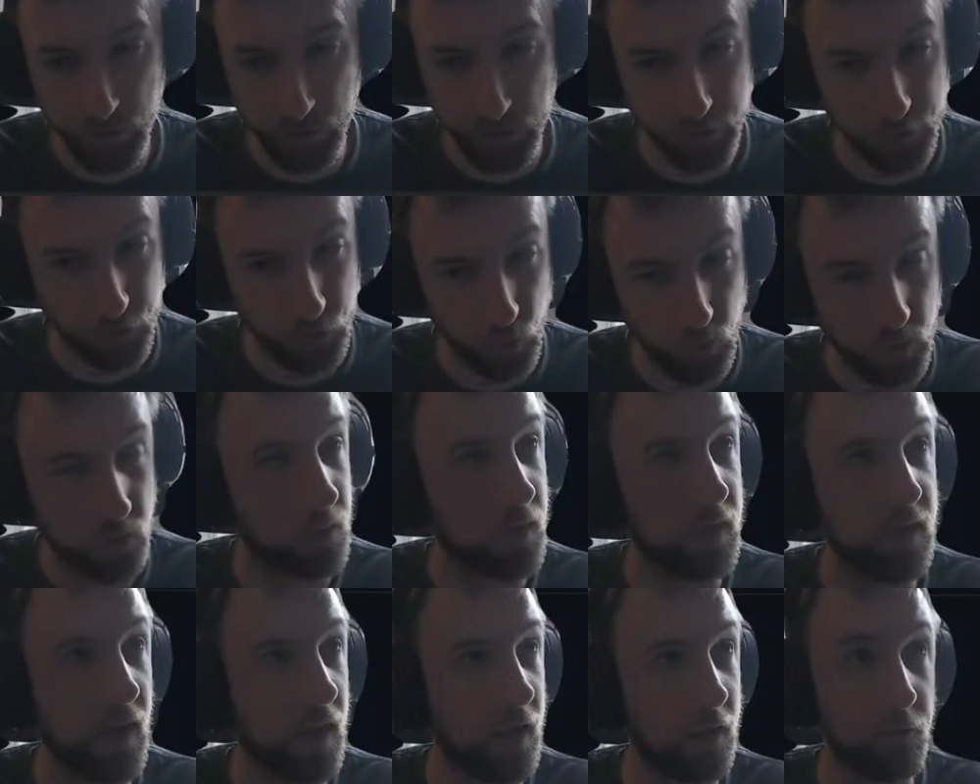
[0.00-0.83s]
I just want to
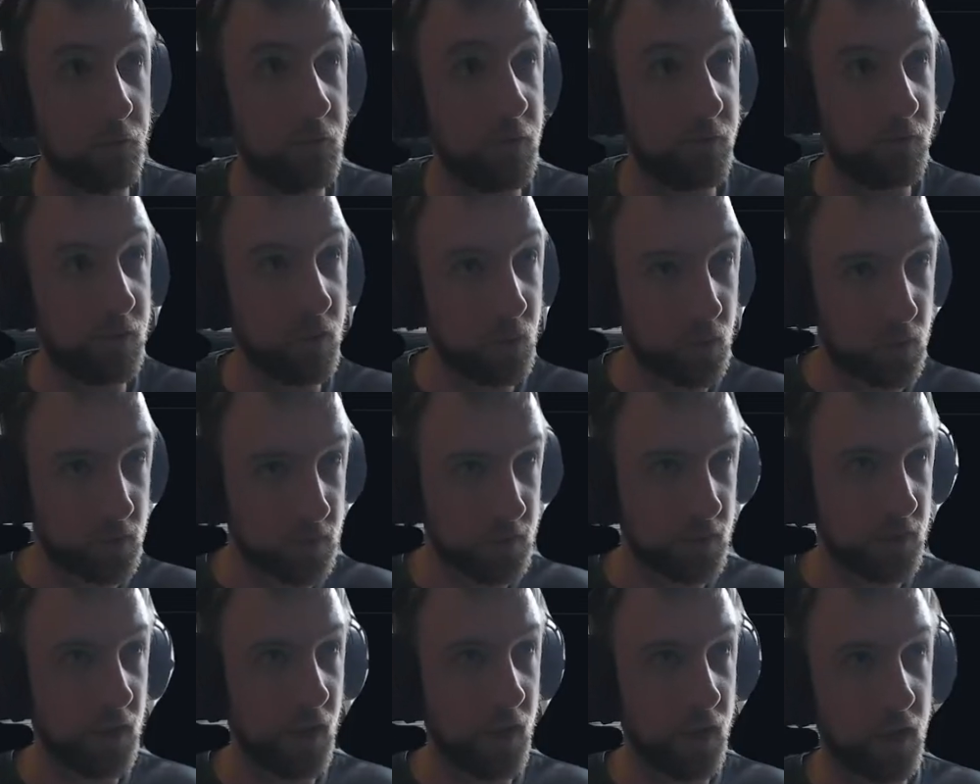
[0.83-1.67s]
be like
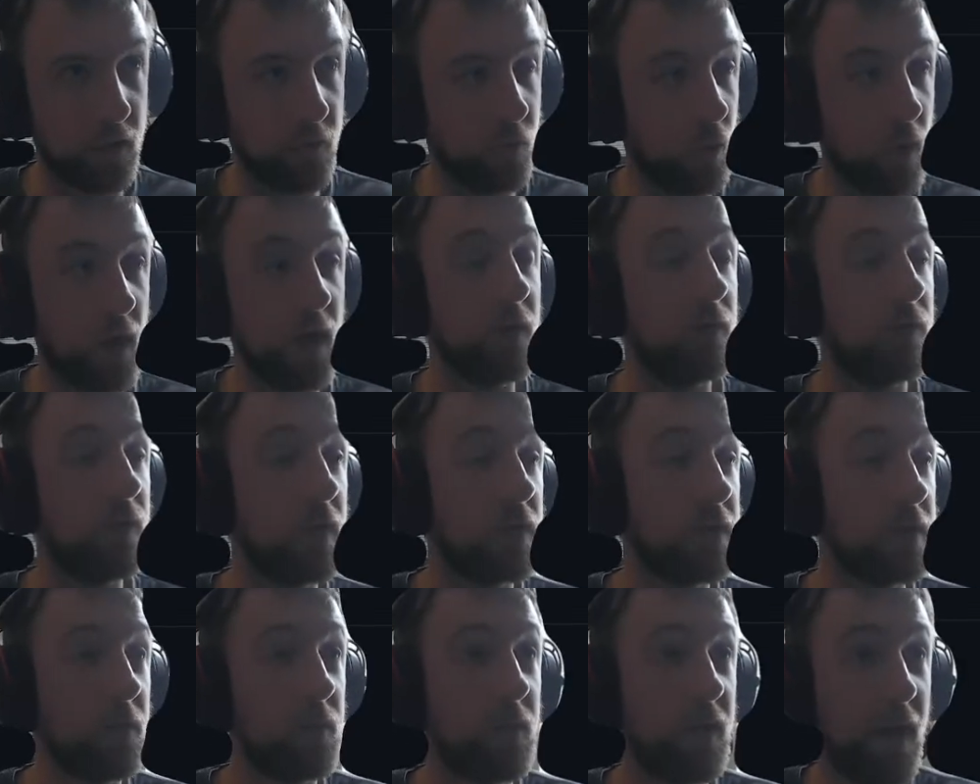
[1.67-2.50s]
50%. Like if we can't
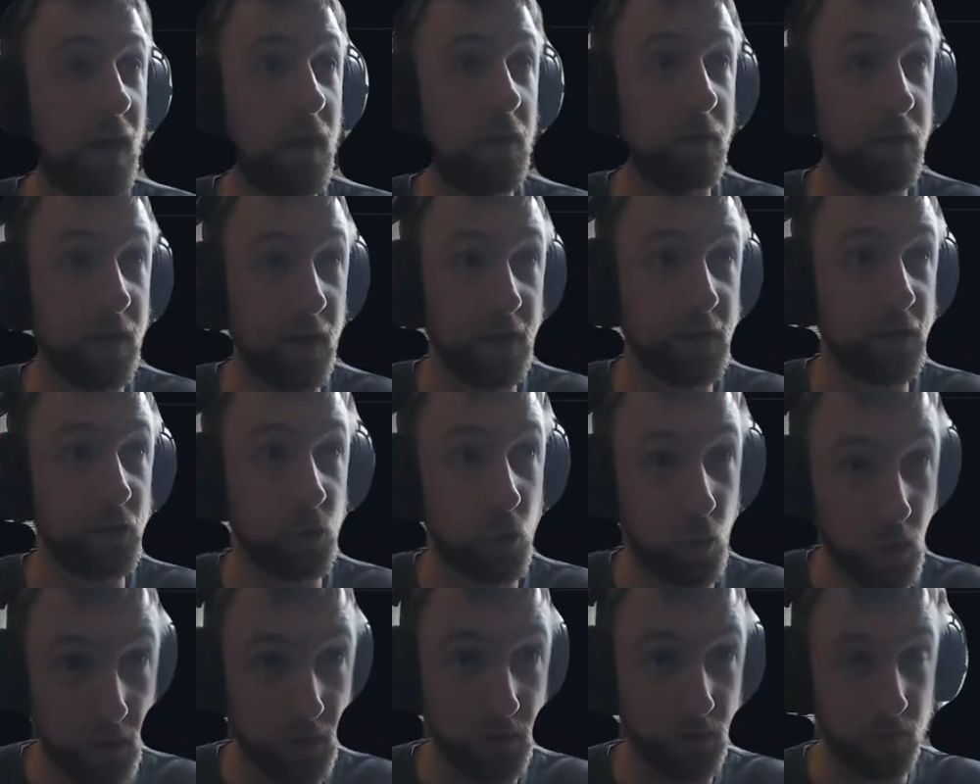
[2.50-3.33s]
figure something out, then I
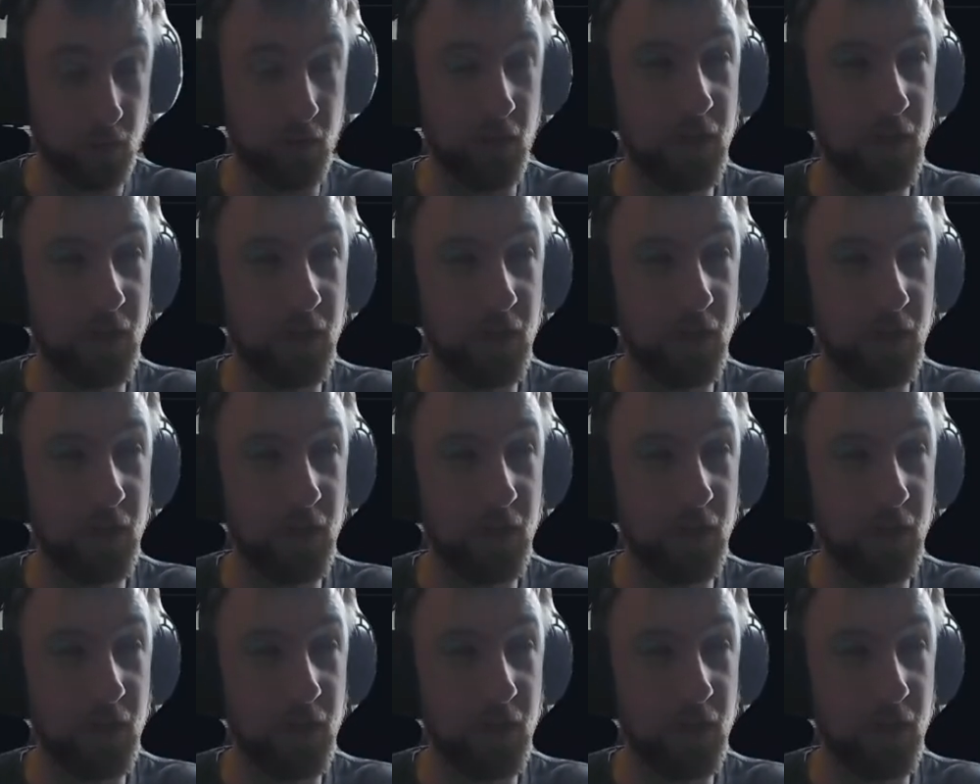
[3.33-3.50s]
just want